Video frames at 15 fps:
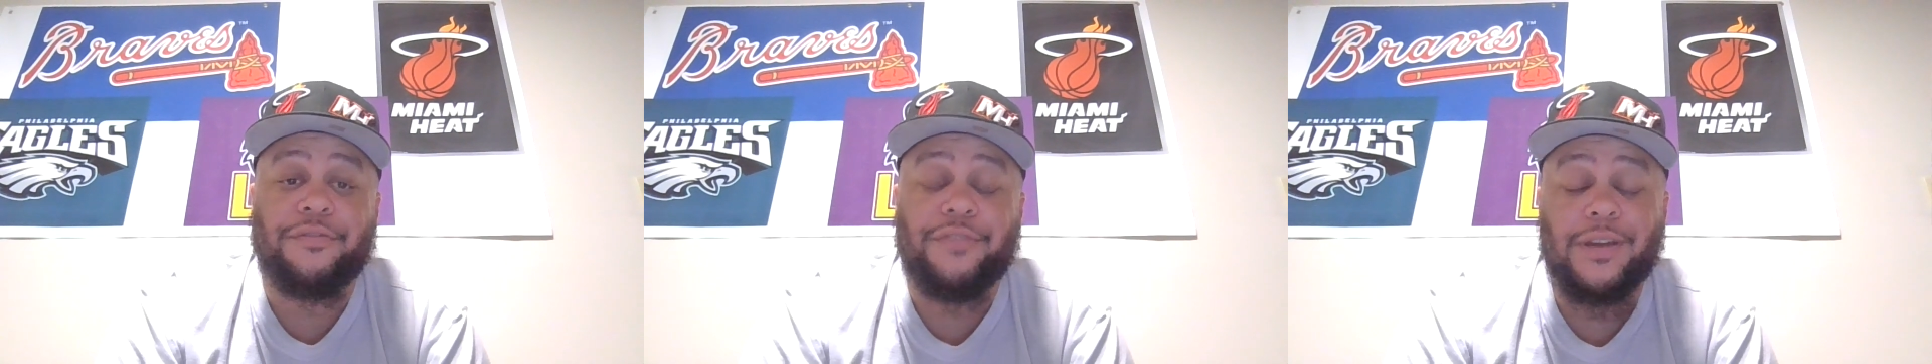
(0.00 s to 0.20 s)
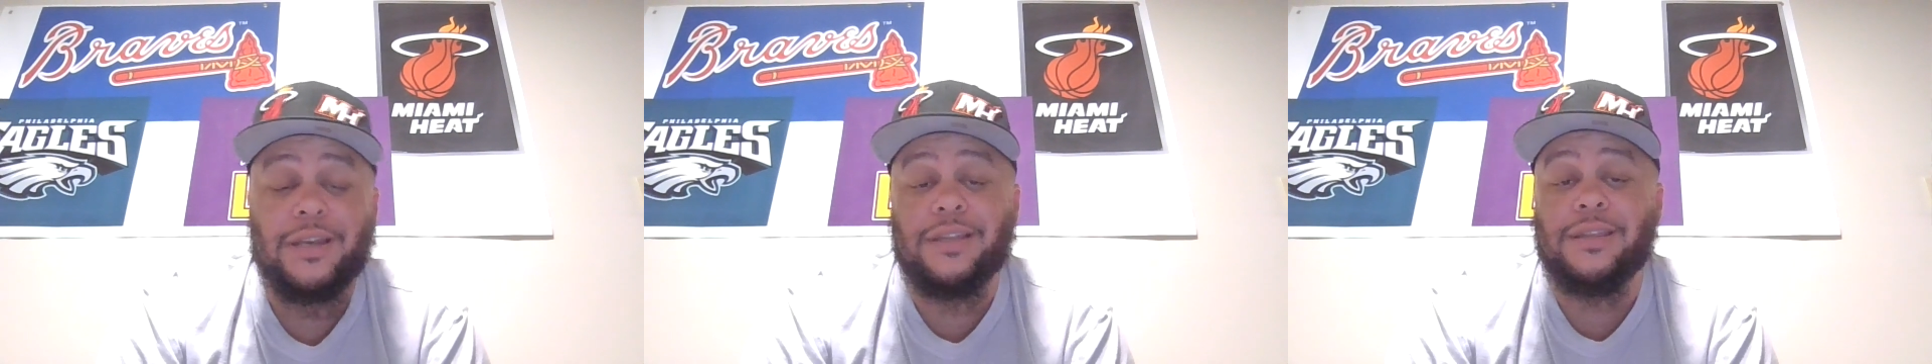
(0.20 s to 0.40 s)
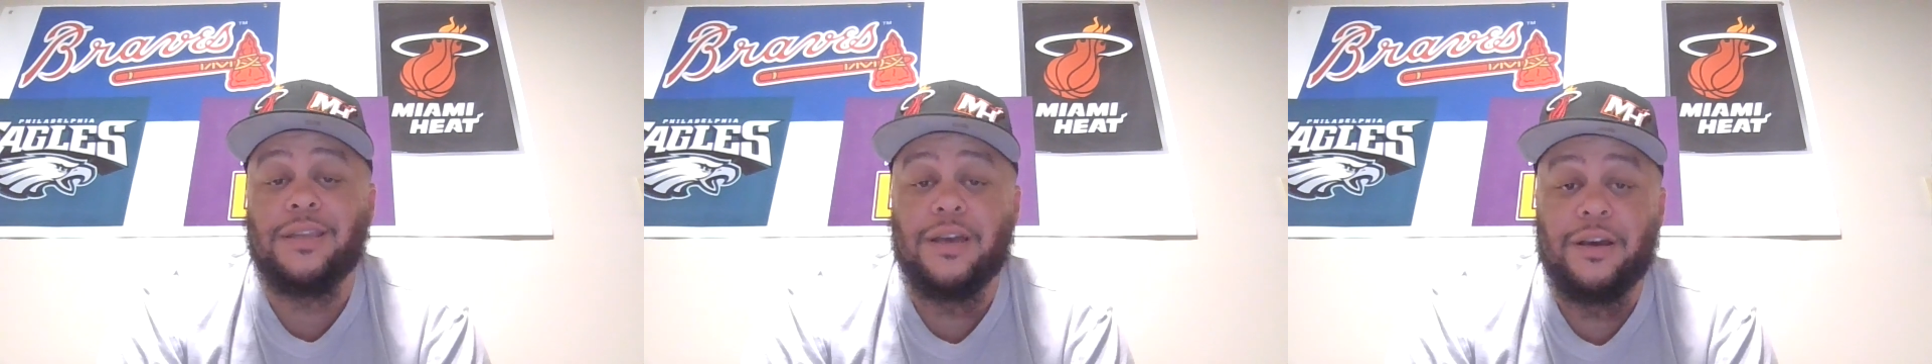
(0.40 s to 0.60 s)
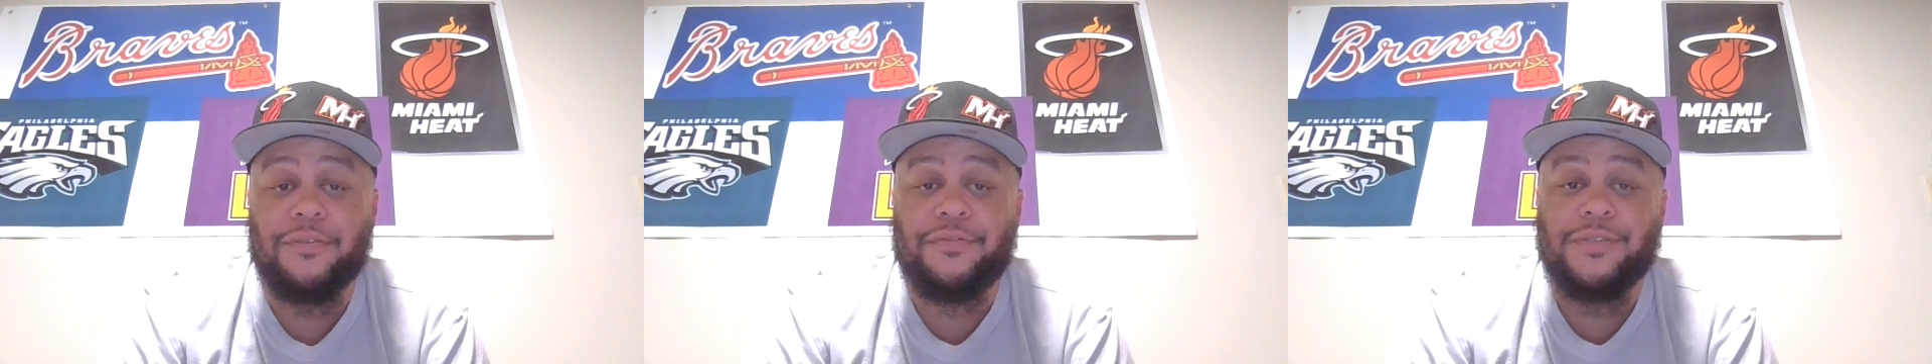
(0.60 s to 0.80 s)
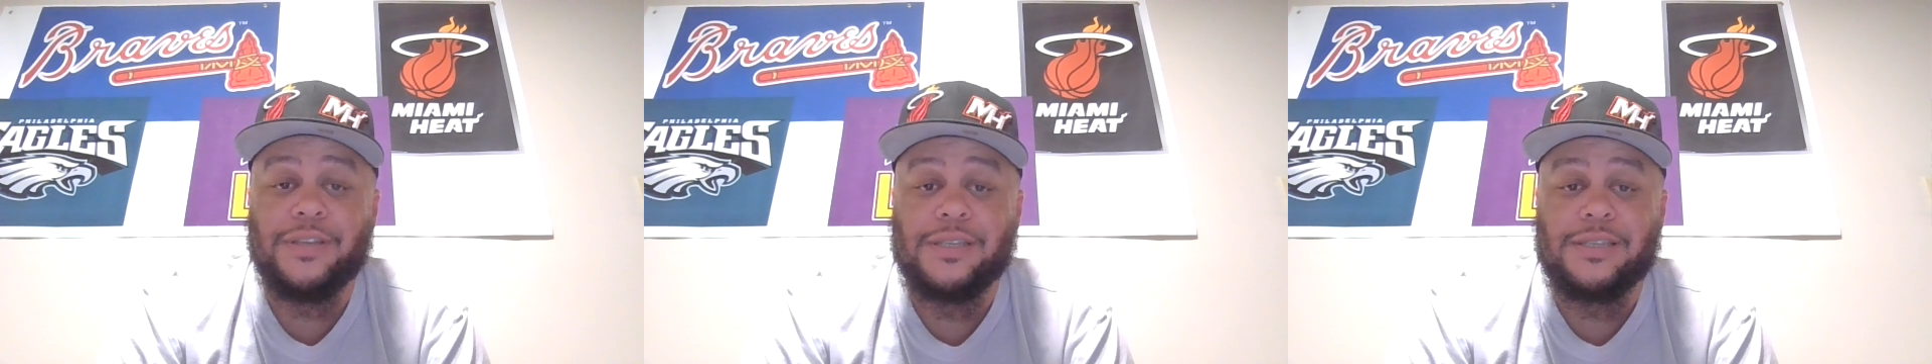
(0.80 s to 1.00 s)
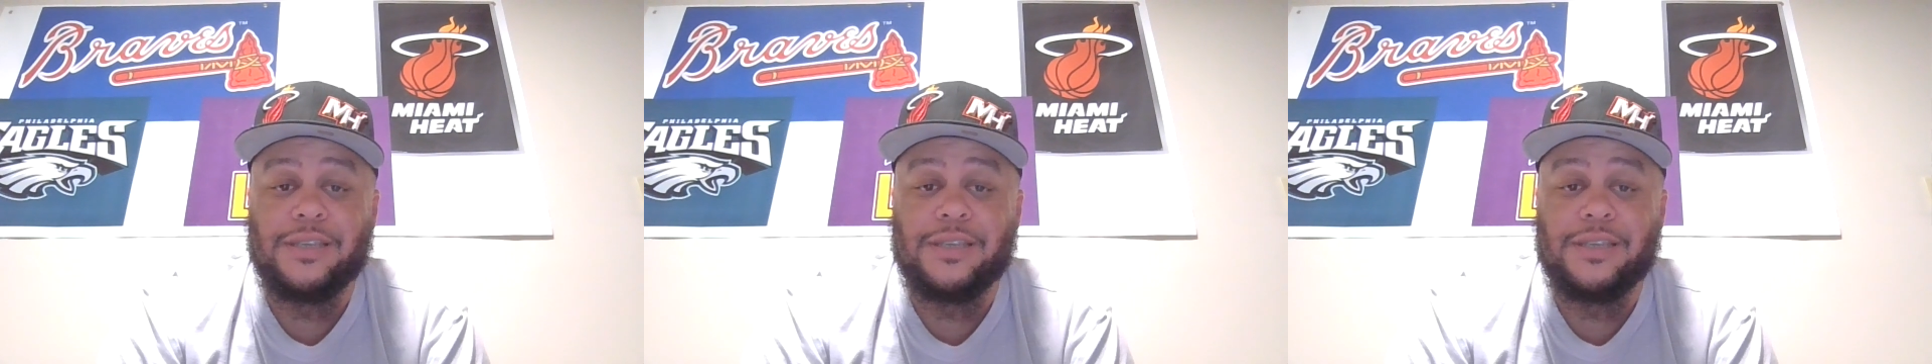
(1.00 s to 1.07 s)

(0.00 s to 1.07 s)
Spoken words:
Philadelphia